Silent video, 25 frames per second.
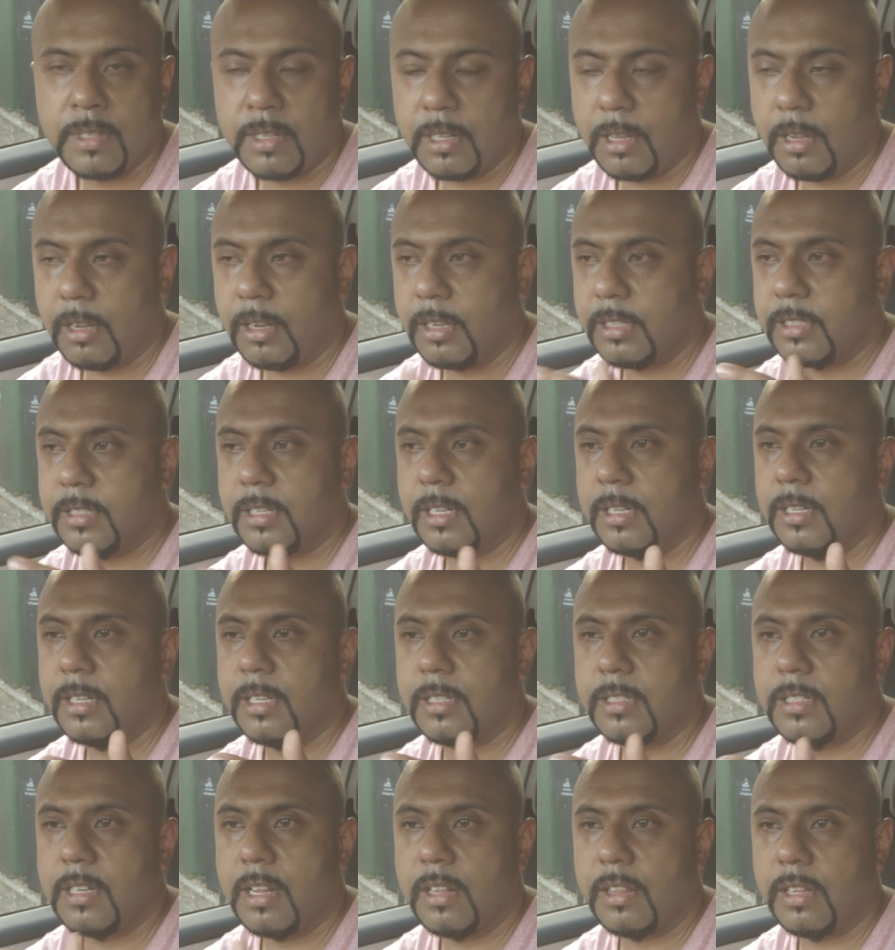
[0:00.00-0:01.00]
Like I said,
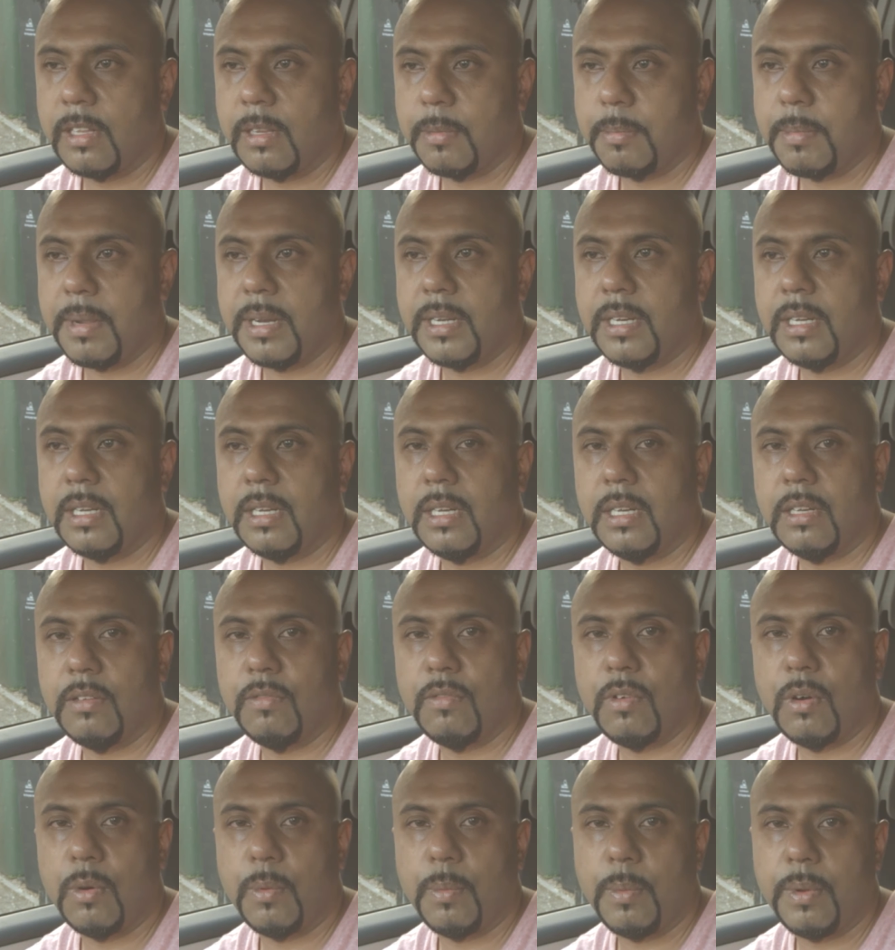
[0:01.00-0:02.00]
there's nothing medically
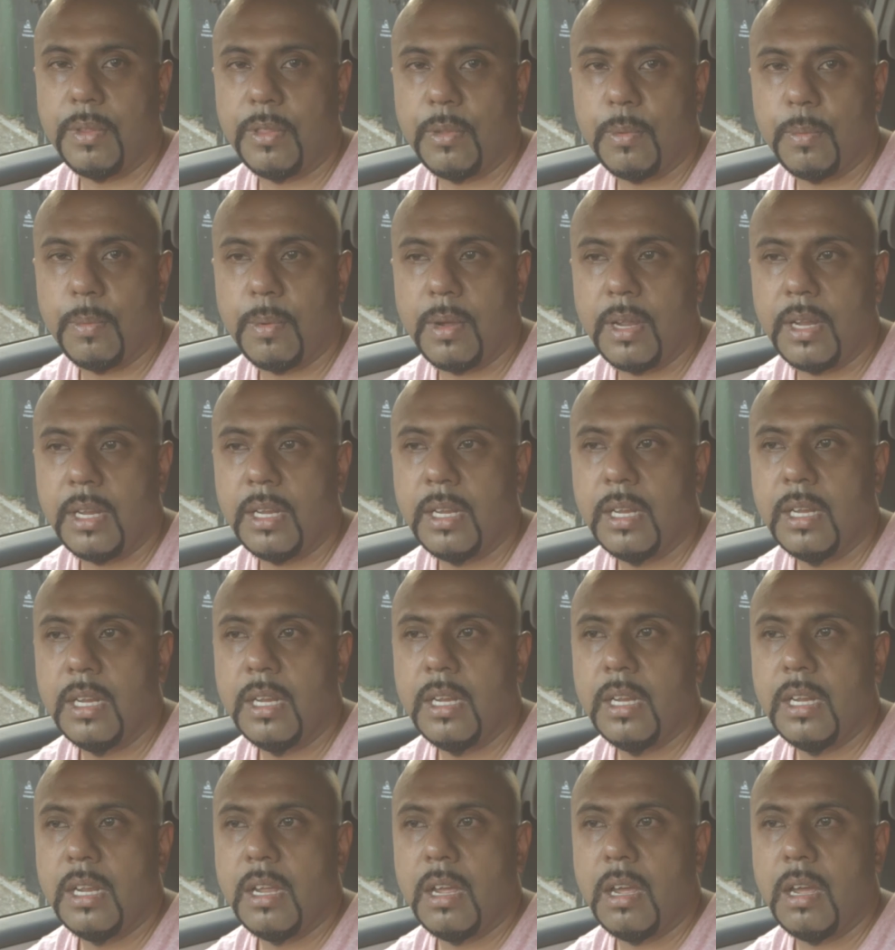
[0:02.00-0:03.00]
wrong with the way
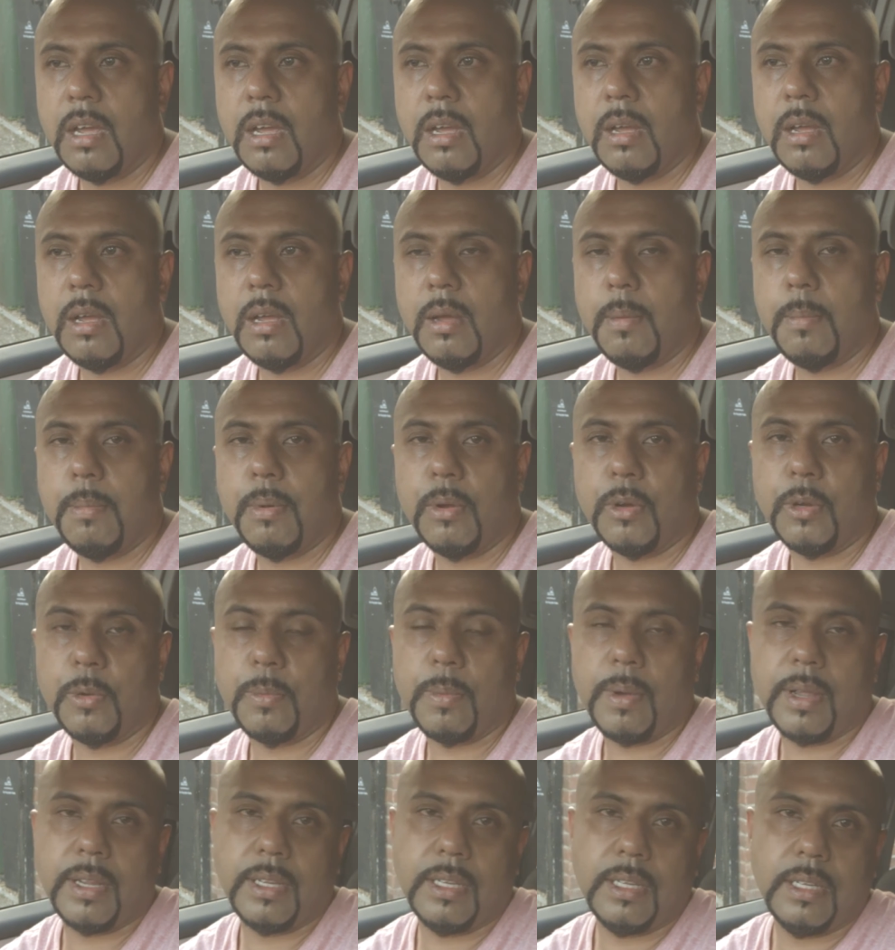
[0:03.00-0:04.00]
her body
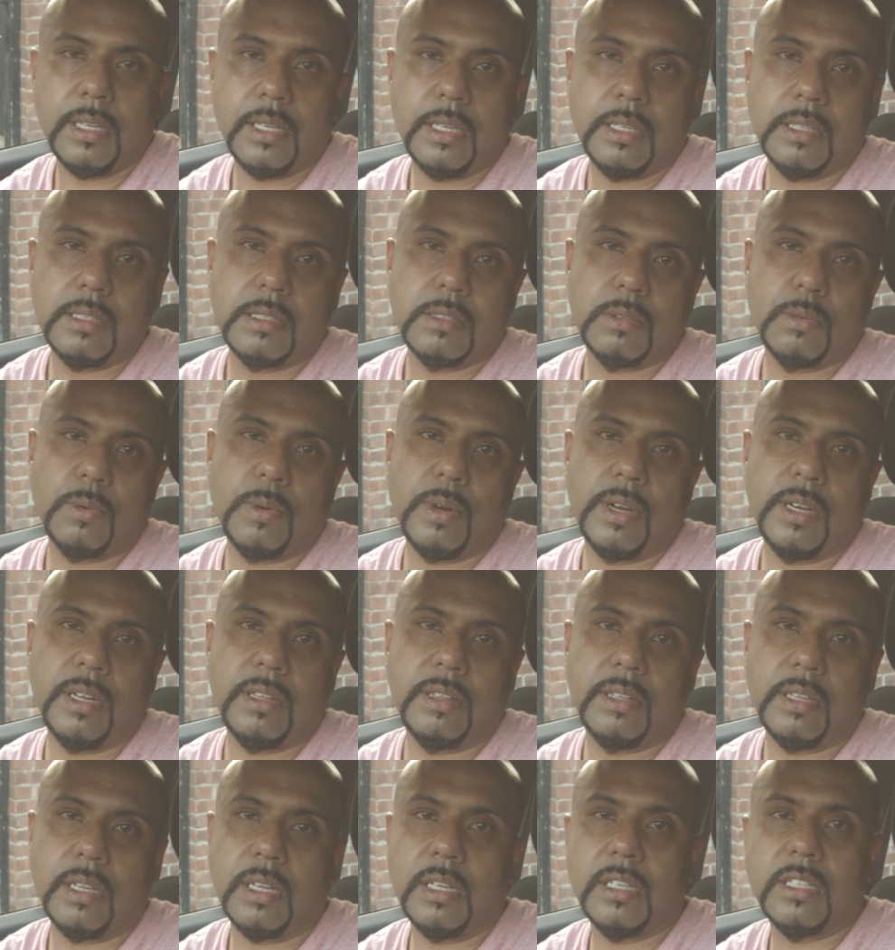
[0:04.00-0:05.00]
weight is or
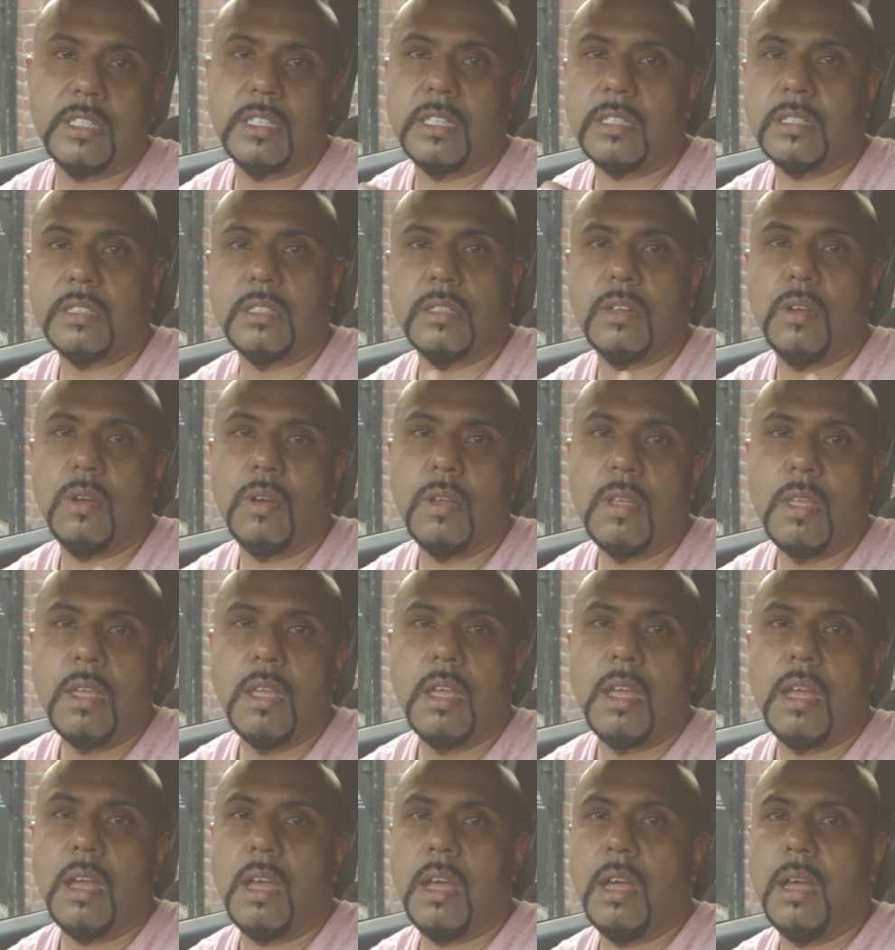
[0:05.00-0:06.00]
anything. It's just not
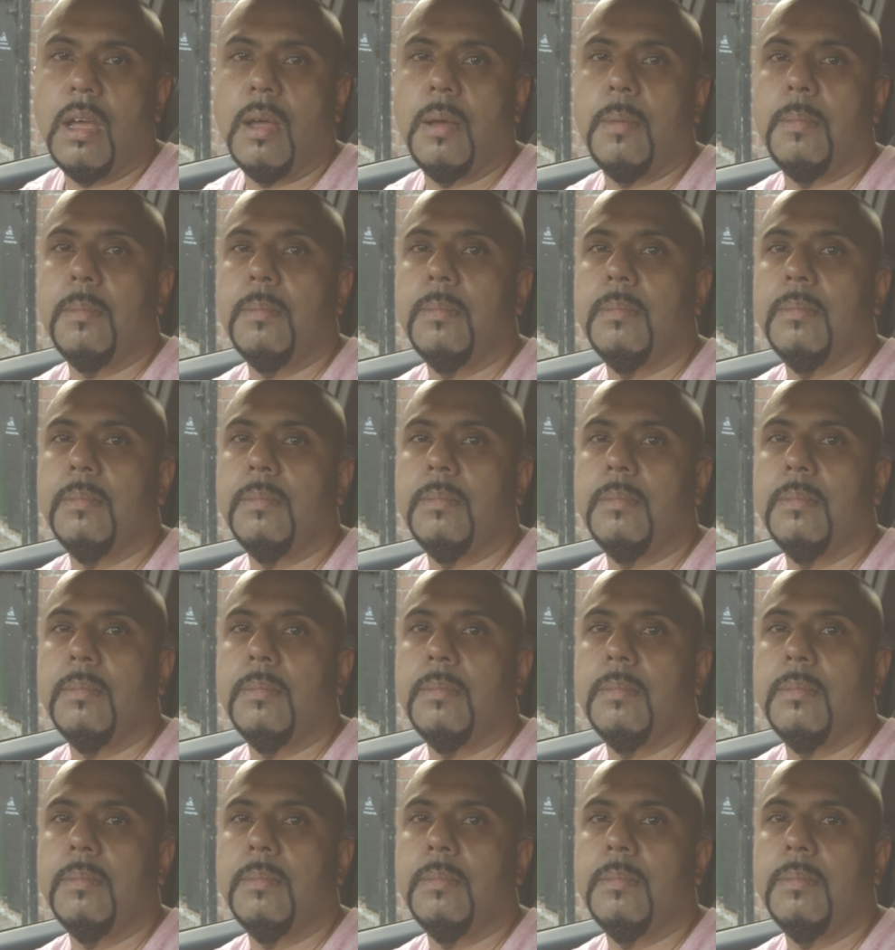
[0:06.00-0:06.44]
a